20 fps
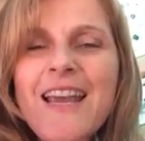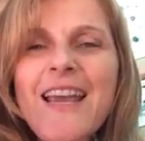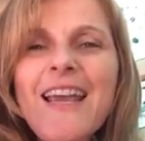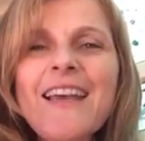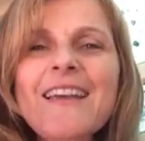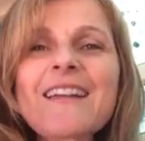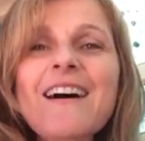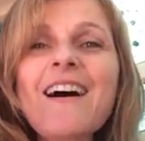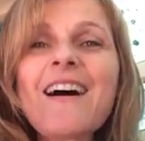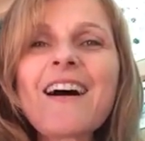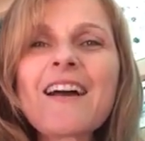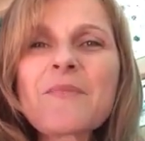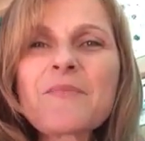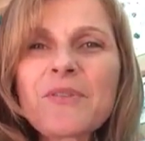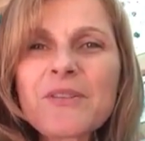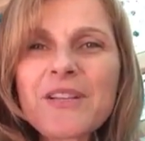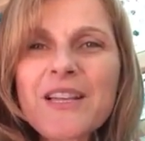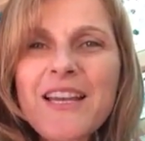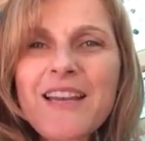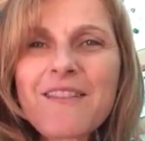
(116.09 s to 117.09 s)
And I
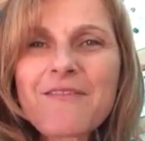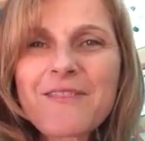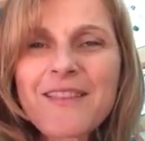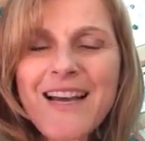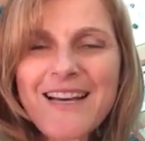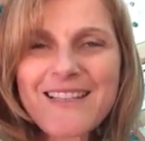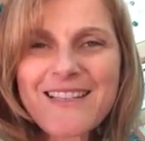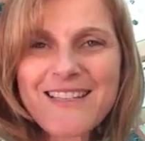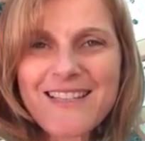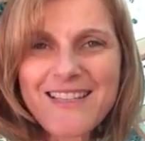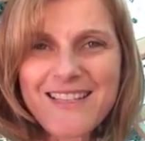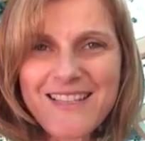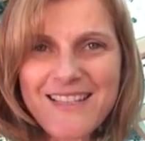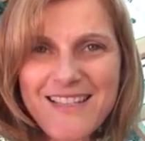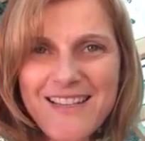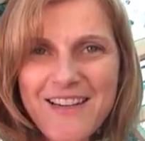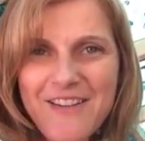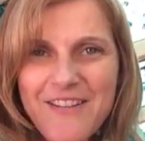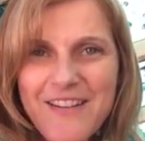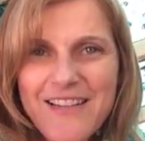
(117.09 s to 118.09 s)
believe that's the
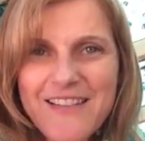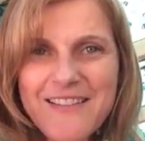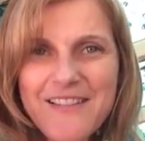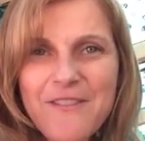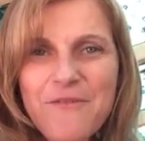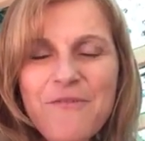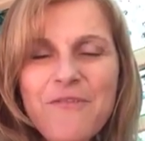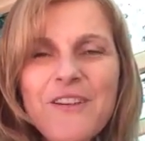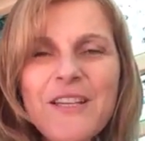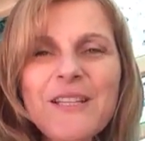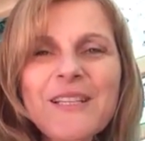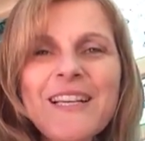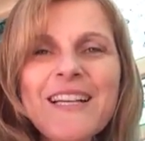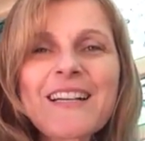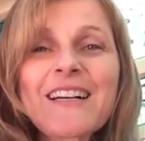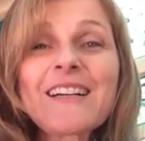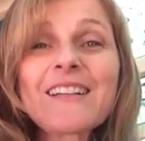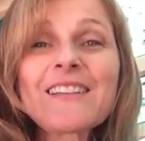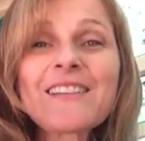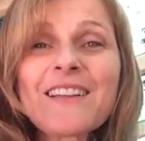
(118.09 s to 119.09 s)
secret to feeling
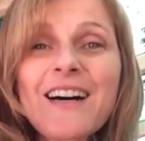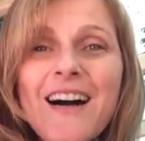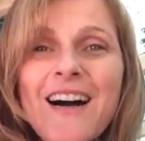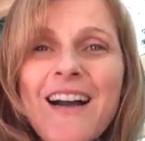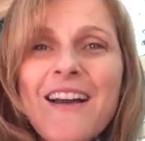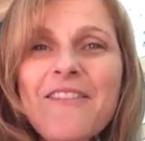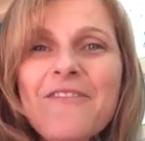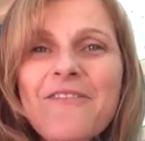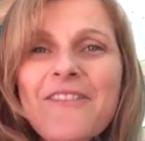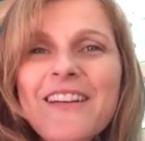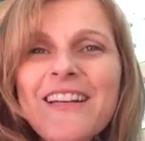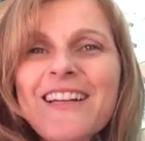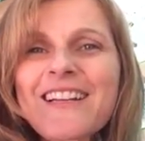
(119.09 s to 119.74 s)
alive and